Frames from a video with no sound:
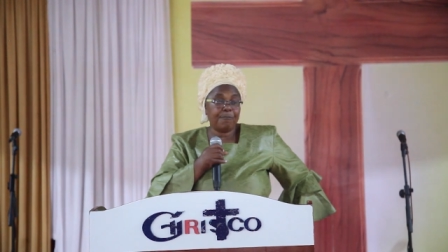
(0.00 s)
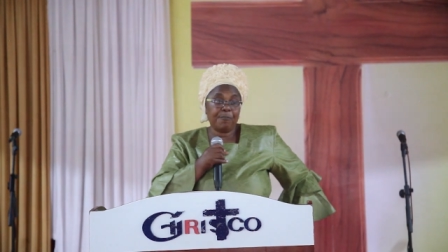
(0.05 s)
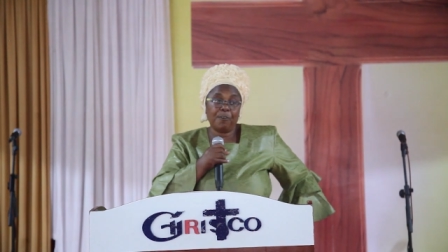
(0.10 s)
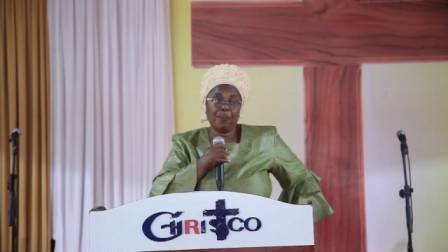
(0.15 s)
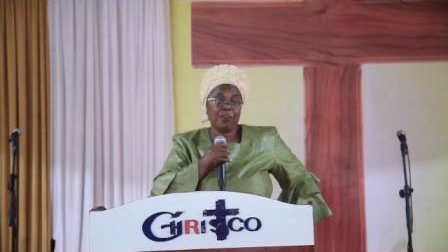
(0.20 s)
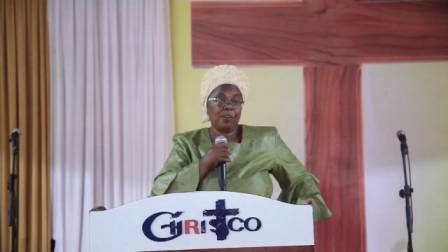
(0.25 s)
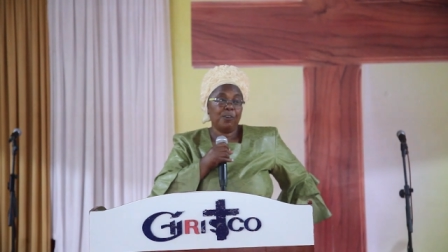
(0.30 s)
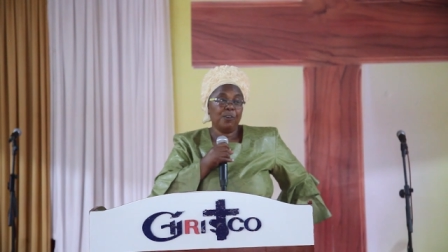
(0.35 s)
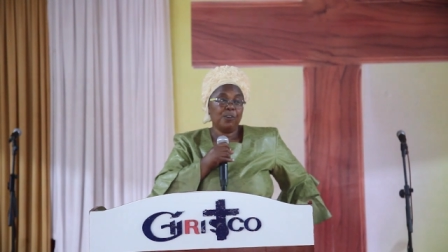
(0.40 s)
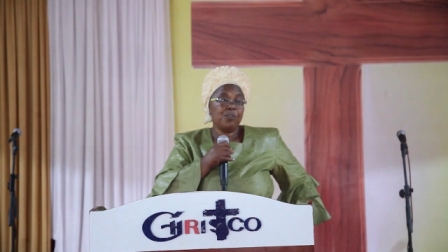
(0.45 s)

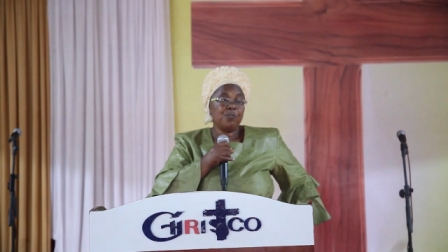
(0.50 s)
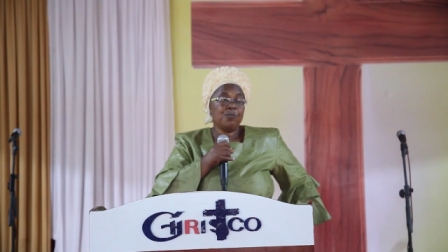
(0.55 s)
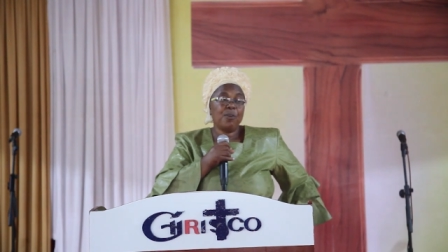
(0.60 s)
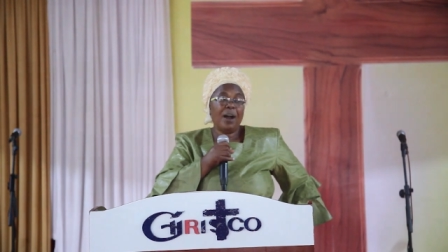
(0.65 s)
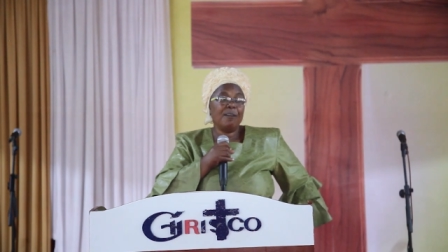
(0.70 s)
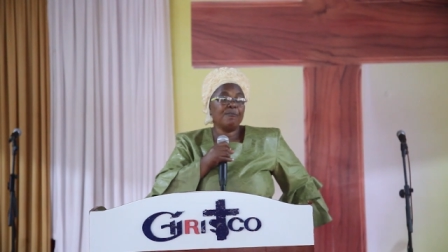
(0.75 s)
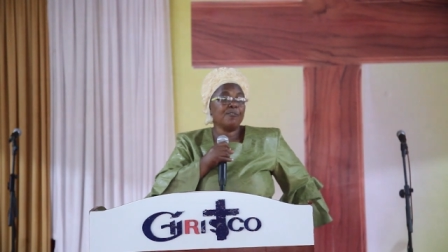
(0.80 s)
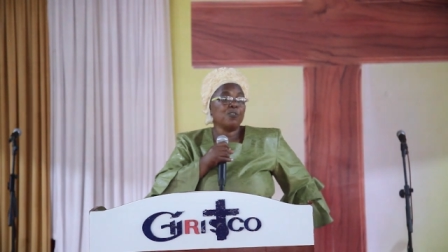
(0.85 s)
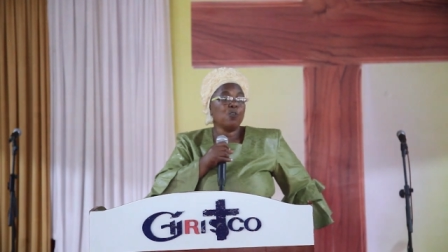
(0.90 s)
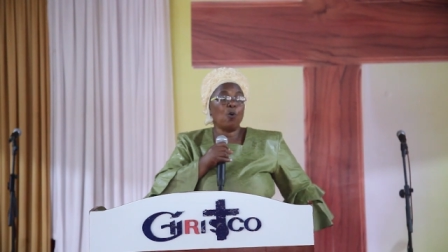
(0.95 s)
for, you
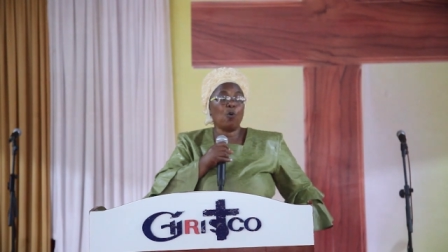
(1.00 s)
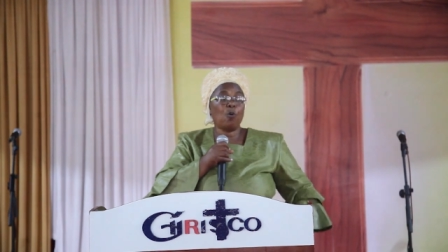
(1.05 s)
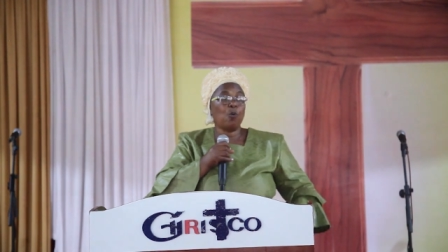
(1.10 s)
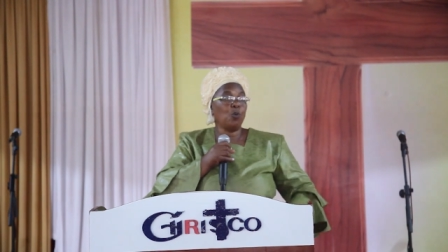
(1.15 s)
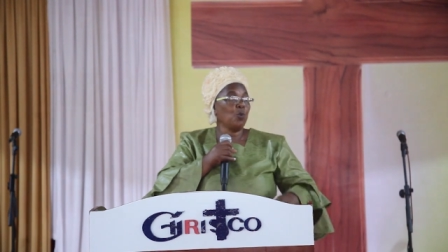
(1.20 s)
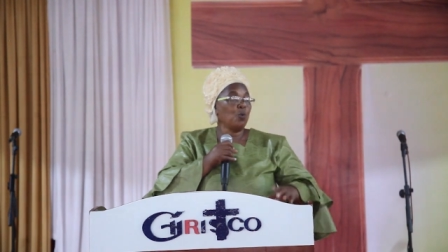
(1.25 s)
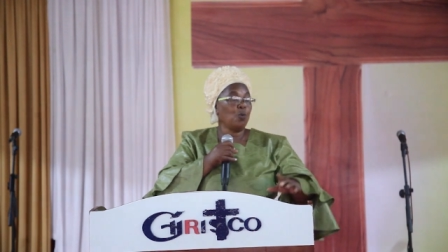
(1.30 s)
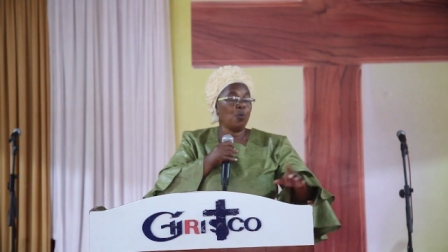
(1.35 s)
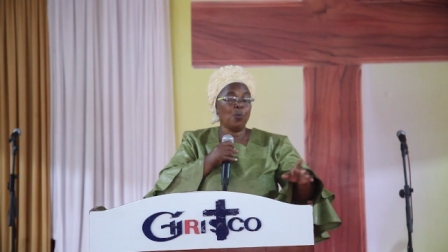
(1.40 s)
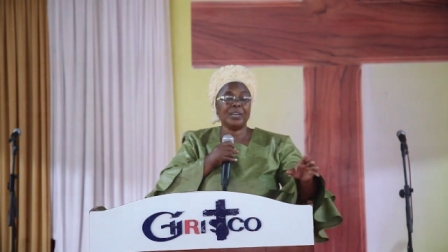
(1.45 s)
have no
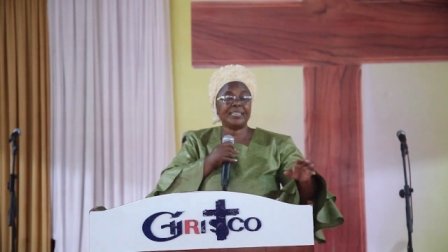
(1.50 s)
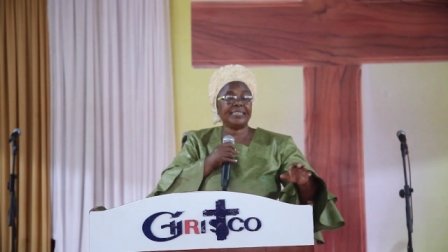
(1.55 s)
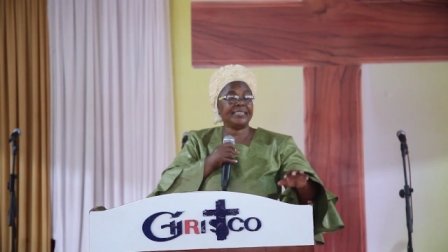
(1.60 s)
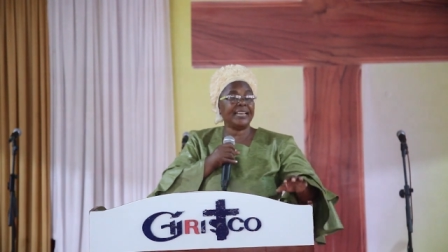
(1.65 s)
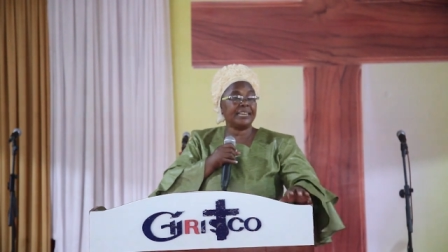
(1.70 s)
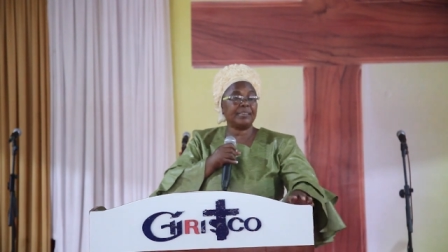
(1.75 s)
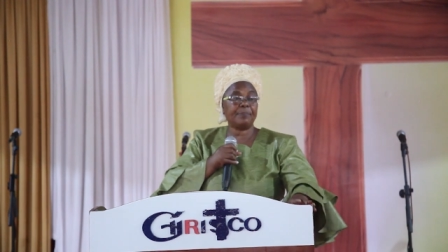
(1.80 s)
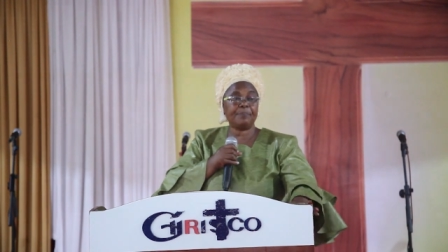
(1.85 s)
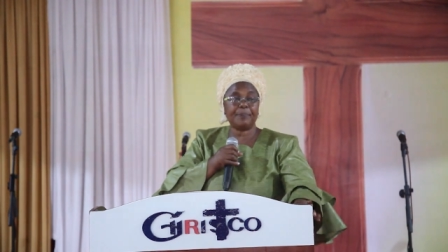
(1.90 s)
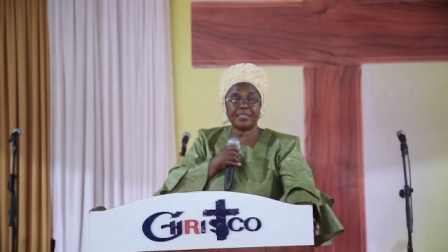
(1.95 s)
clue what
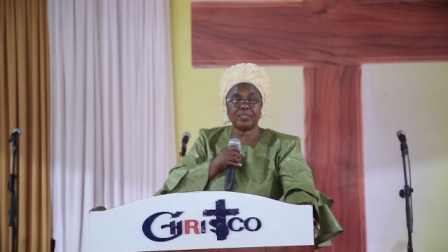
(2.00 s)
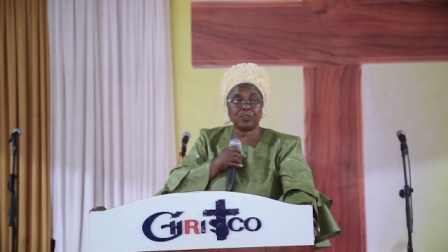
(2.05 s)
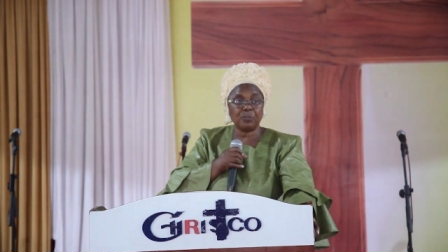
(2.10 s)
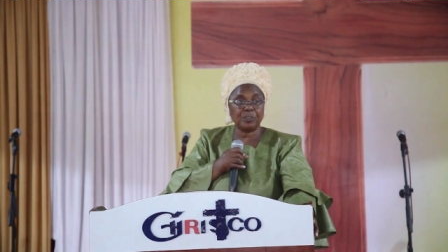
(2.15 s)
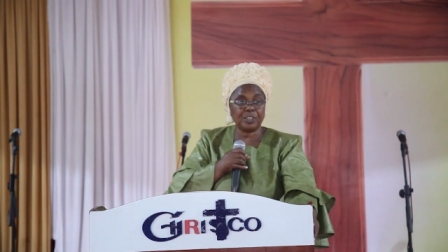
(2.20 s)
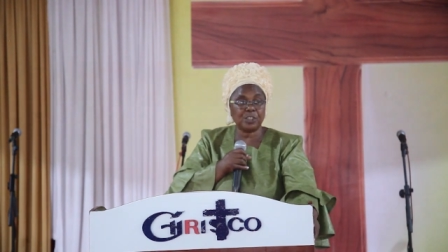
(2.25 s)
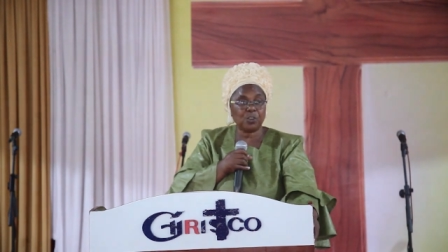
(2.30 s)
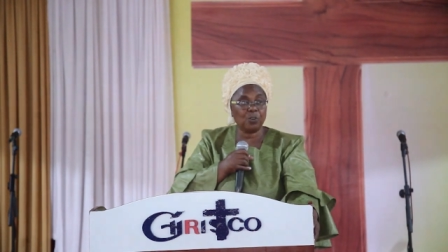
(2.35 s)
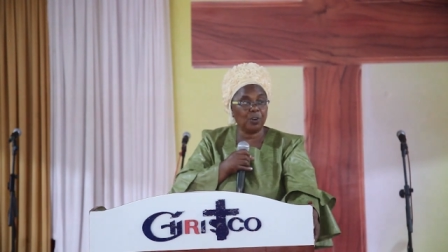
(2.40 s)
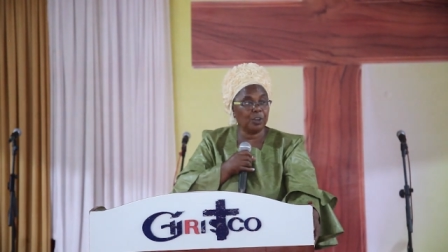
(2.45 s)
that person
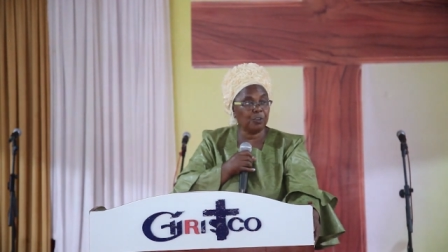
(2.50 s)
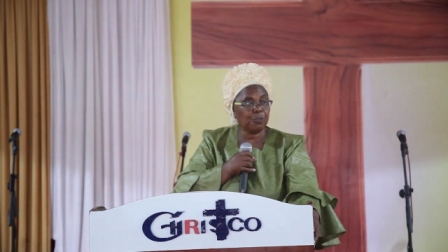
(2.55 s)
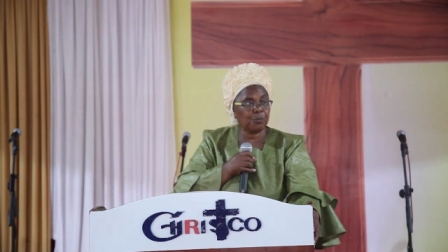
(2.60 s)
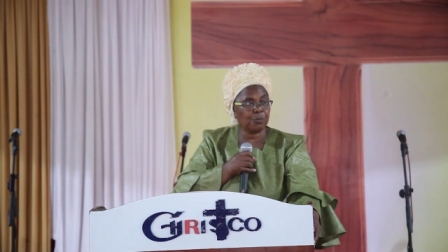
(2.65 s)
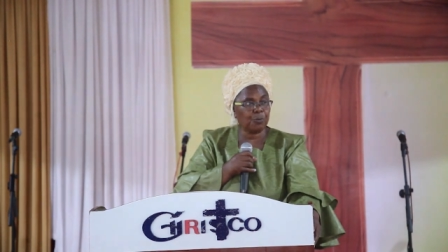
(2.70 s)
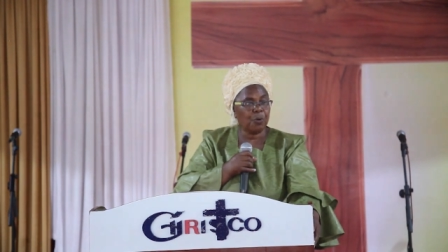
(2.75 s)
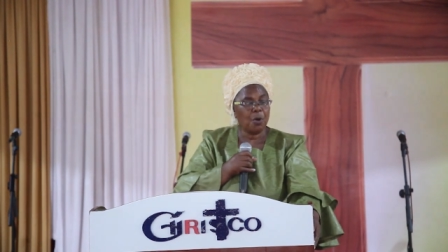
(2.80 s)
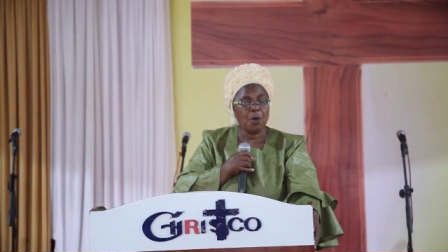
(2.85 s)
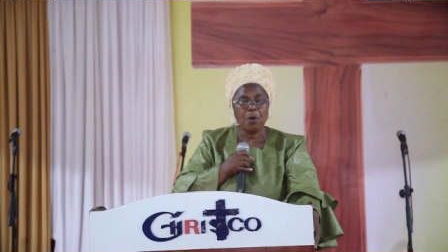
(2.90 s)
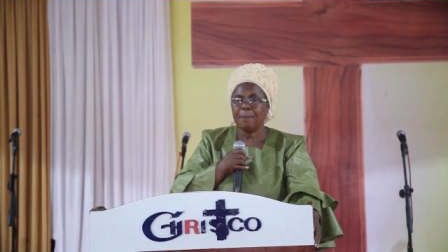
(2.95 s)
is going
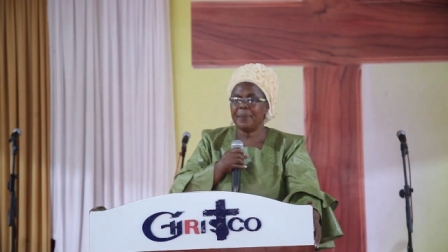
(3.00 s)
through.